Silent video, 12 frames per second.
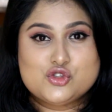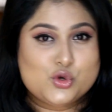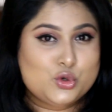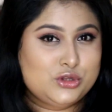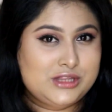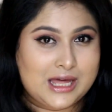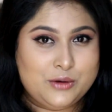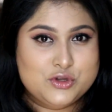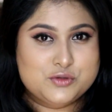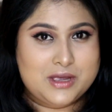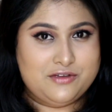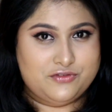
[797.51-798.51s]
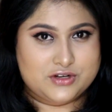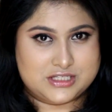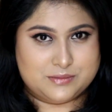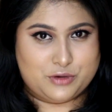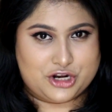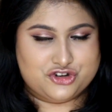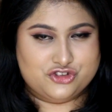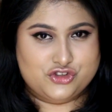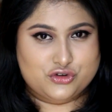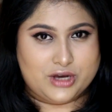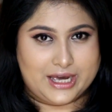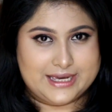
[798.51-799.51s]
So that was my first impressions,
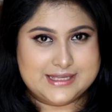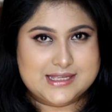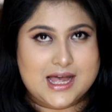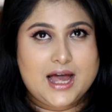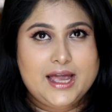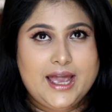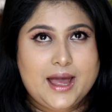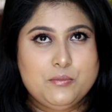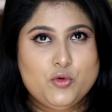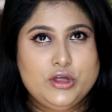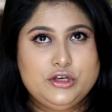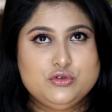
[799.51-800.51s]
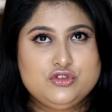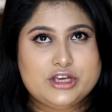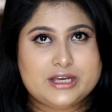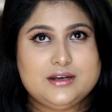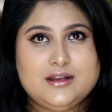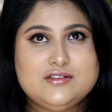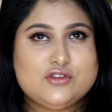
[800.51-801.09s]
you guys. I am going to check in.